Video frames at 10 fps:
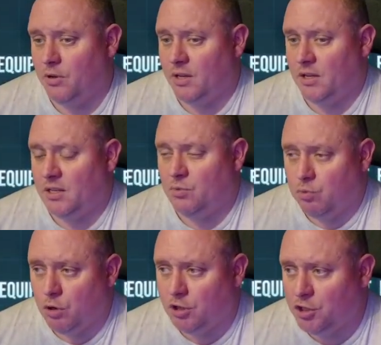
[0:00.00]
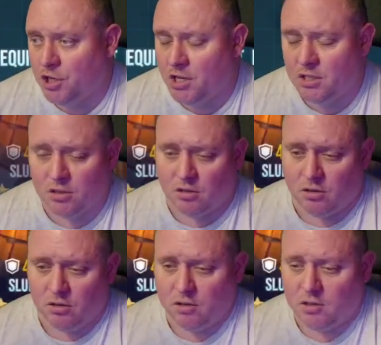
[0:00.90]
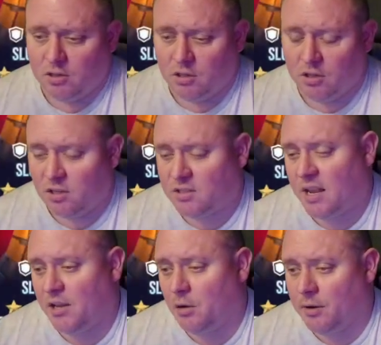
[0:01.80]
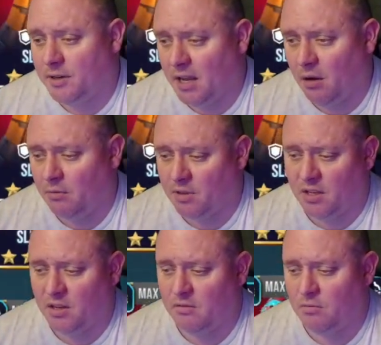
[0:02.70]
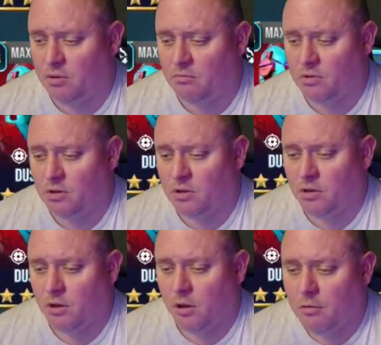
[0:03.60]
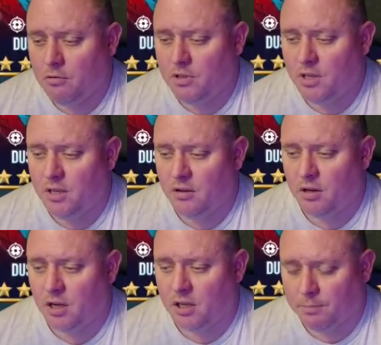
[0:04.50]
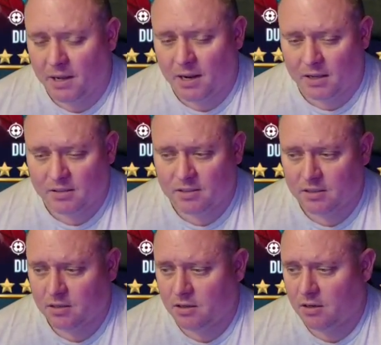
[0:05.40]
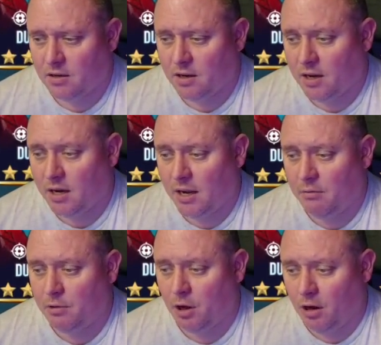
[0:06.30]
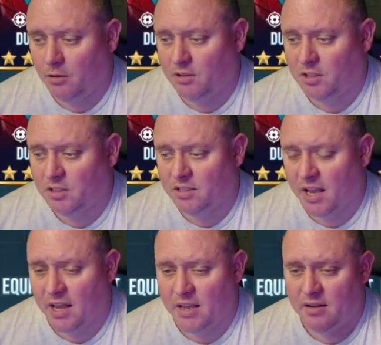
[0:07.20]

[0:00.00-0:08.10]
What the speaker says: he's worse than Cheetor. So I started going down thinking, well, who's he as bad as? And I would honestly say,